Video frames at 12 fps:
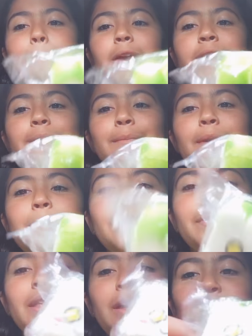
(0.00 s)
And you may be
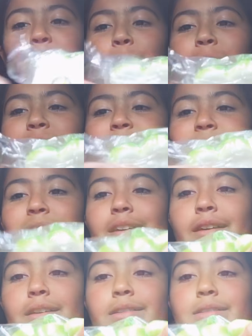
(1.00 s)
thinking, why
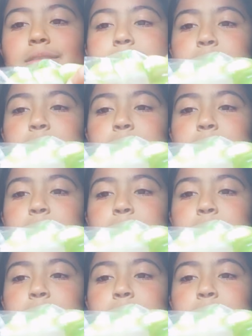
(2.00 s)
this?